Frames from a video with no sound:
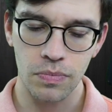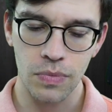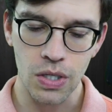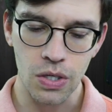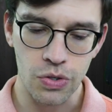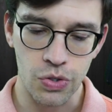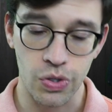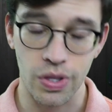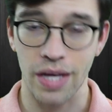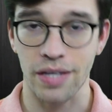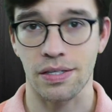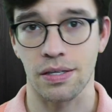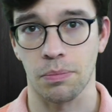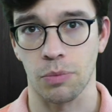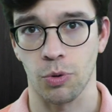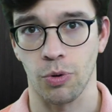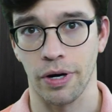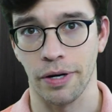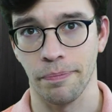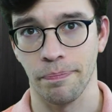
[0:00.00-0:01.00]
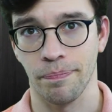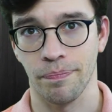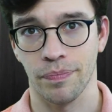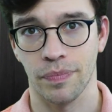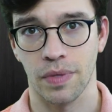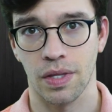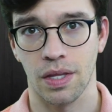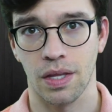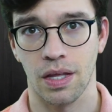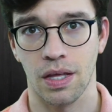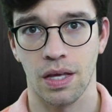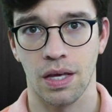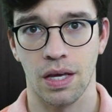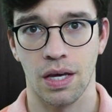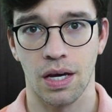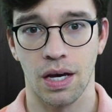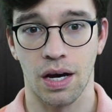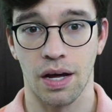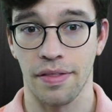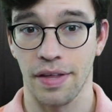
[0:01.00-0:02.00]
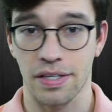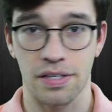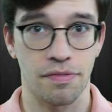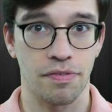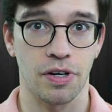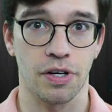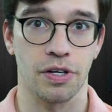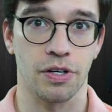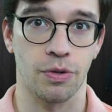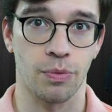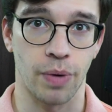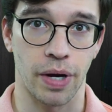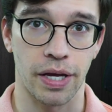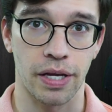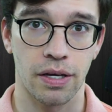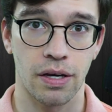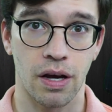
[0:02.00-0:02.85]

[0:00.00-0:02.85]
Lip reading: So that's number 1. That's a very good way.